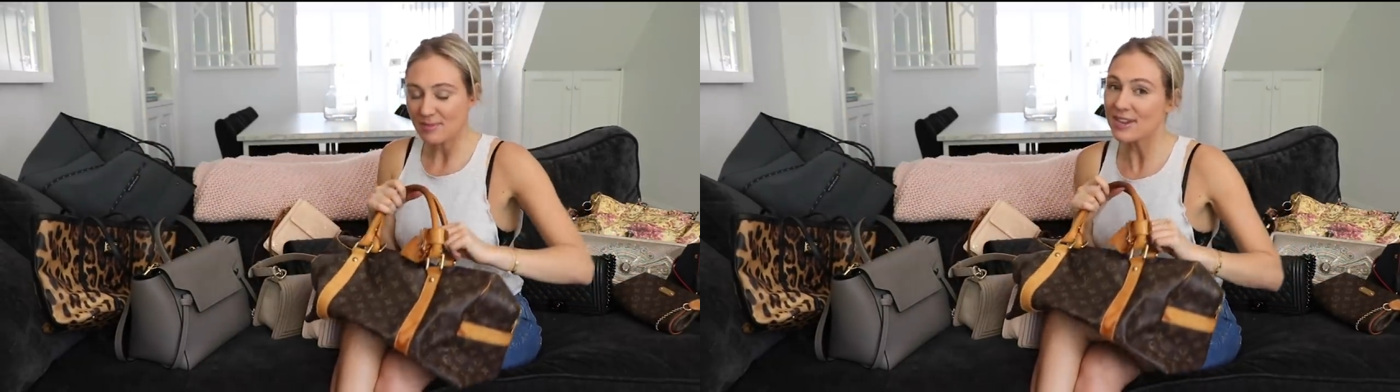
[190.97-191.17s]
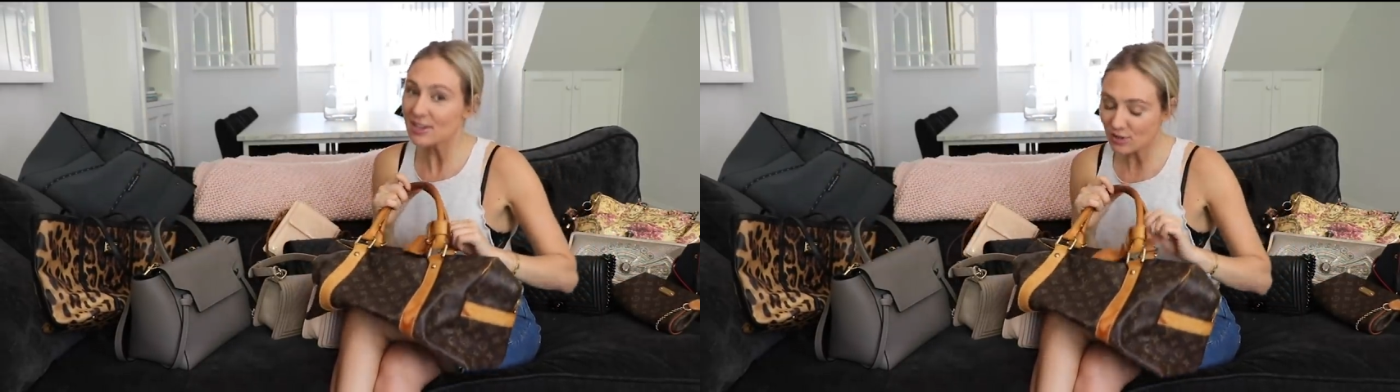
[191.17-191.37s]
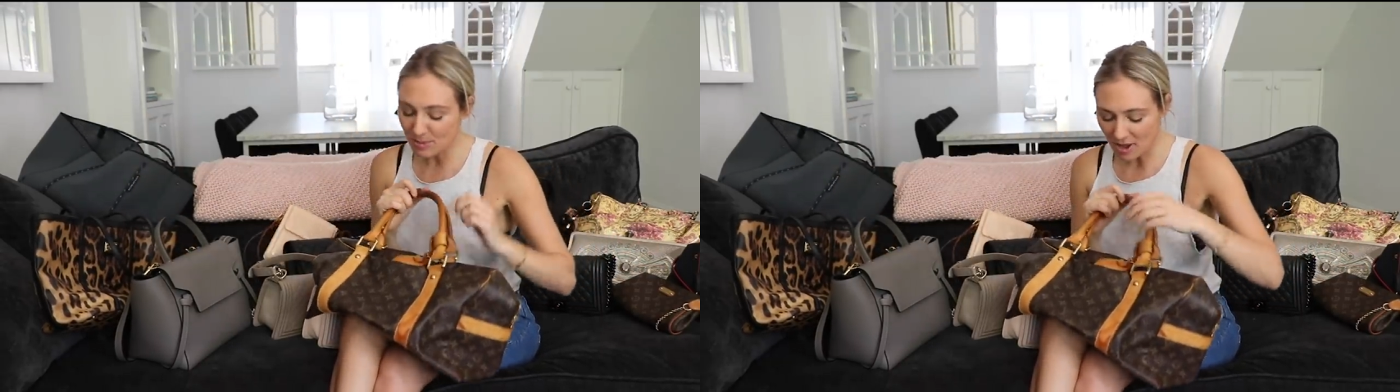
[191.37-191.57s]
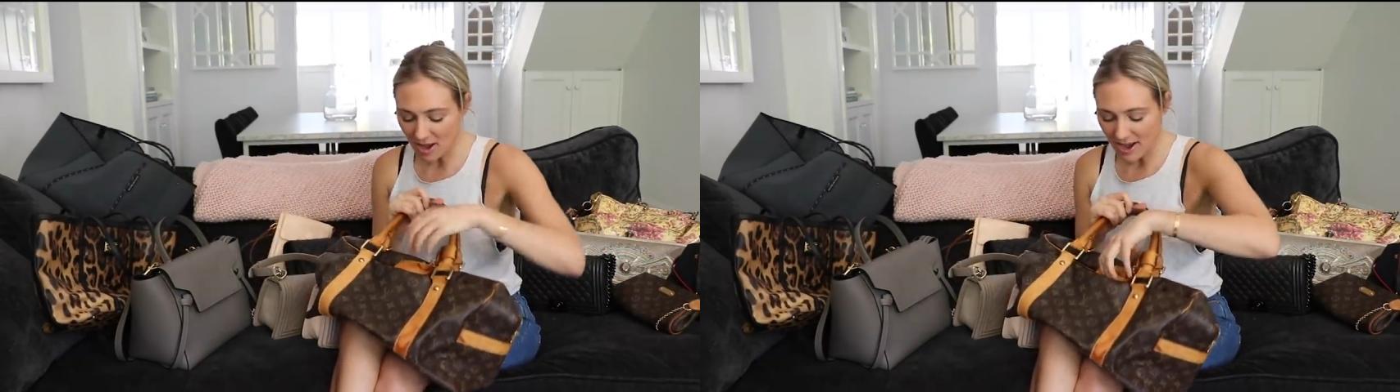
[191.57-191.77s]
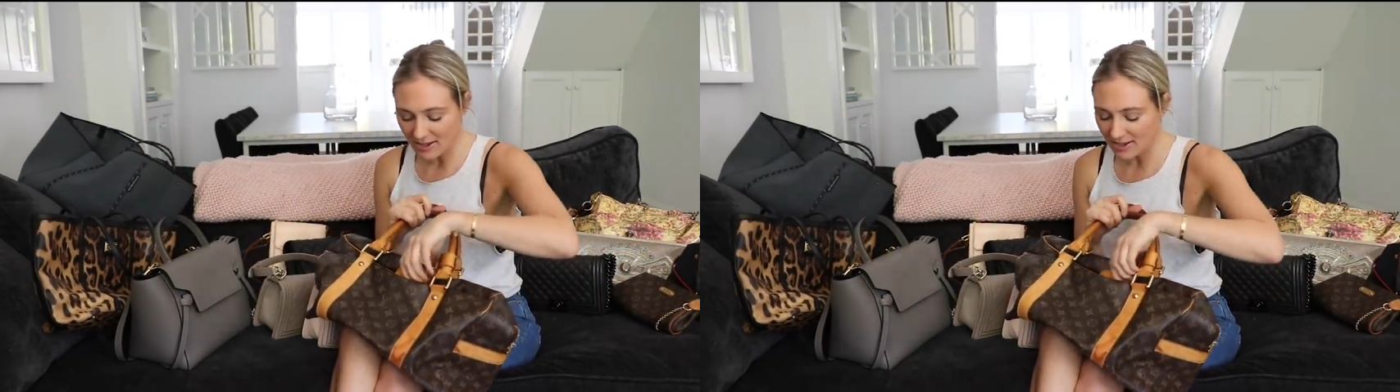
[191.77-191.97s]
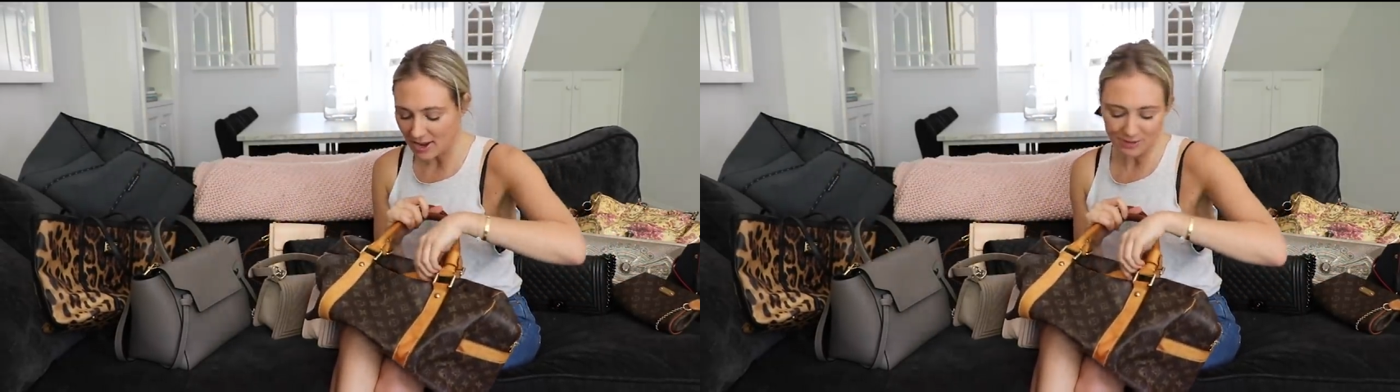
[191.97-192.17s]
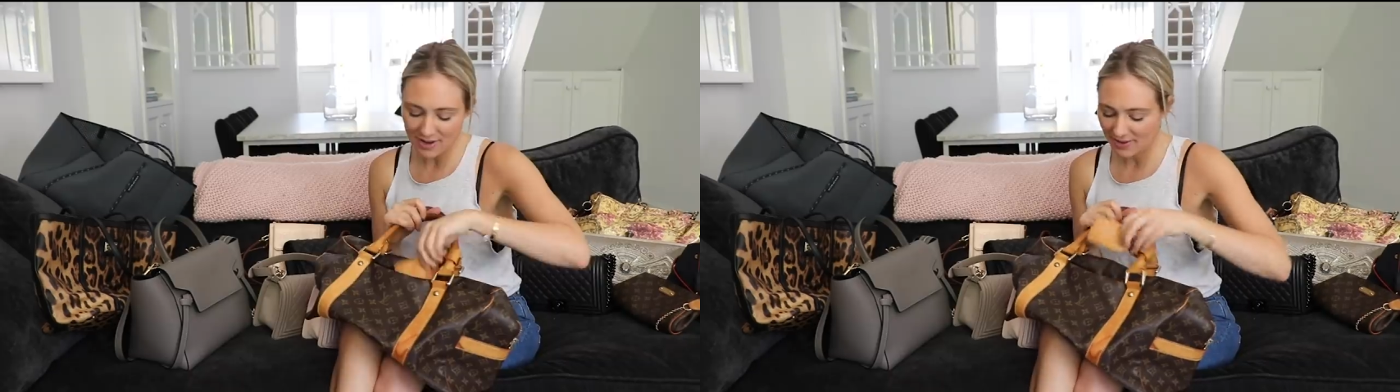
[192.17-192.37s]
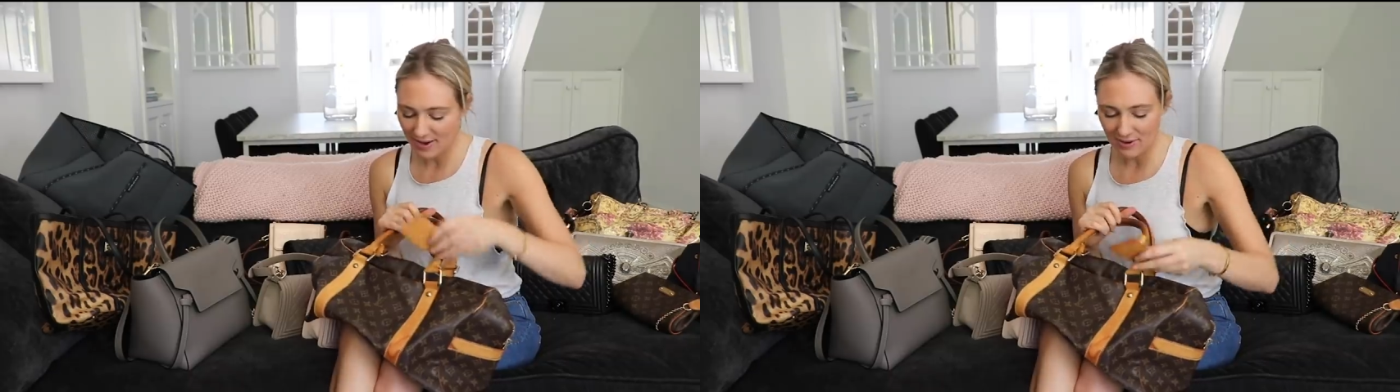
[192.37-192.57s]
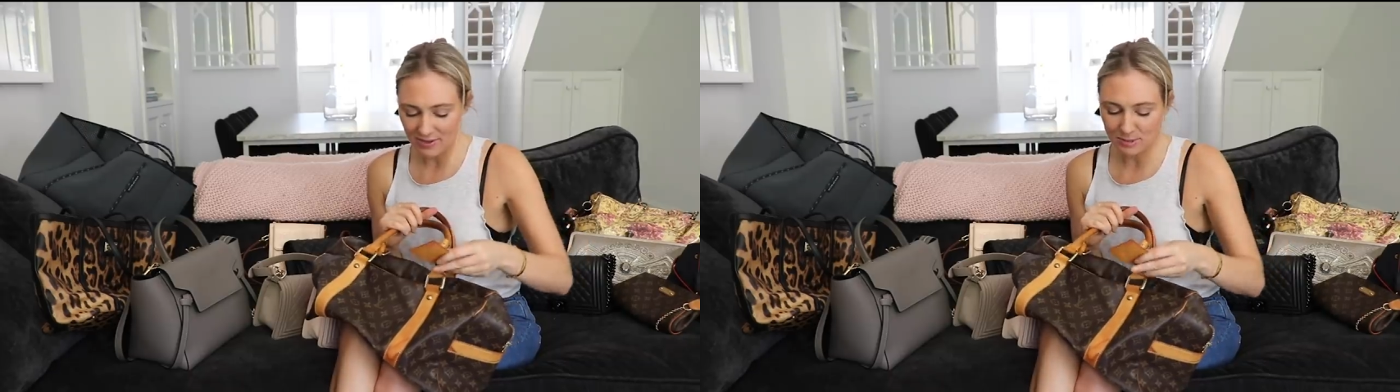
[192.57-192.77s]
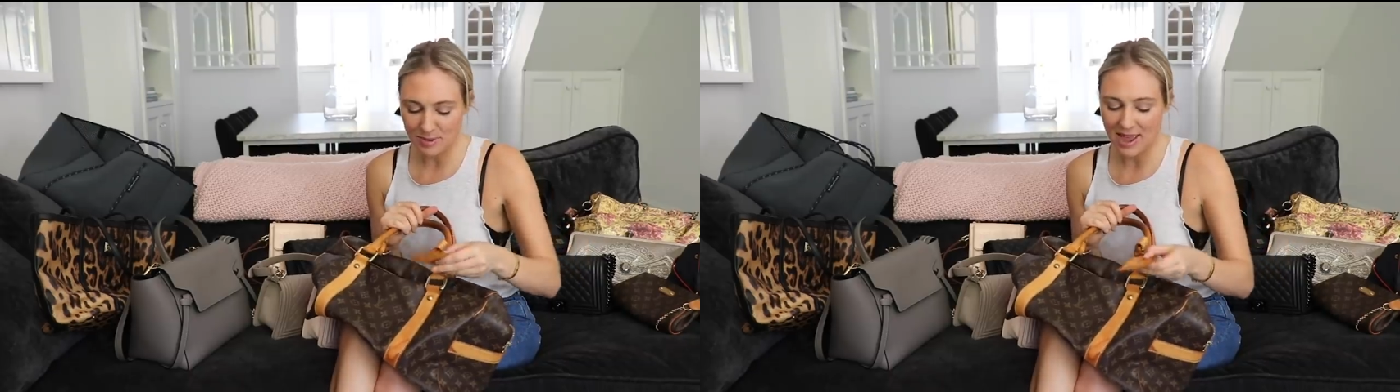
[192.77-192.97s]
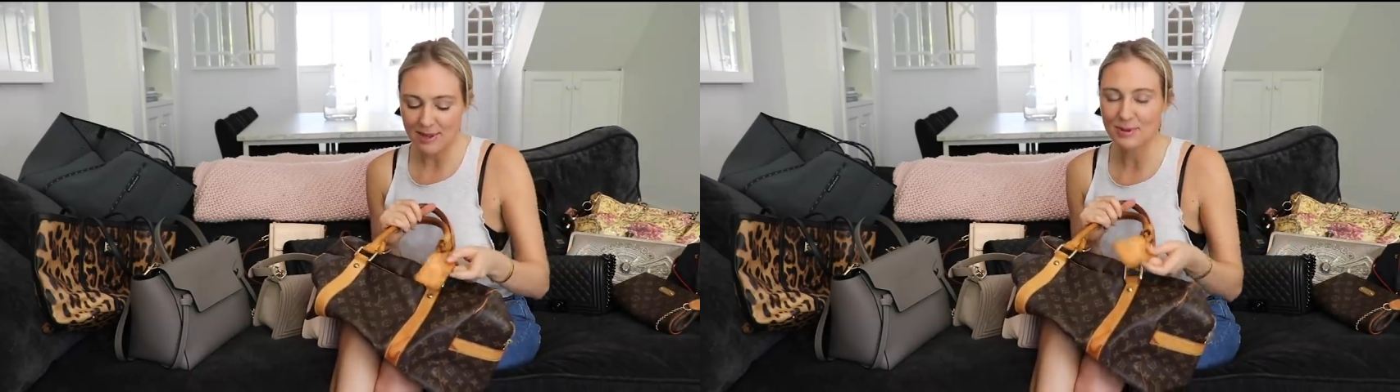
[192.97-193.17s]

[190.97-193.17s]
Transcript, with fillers: the history behind it, I'll never get rid of this bag,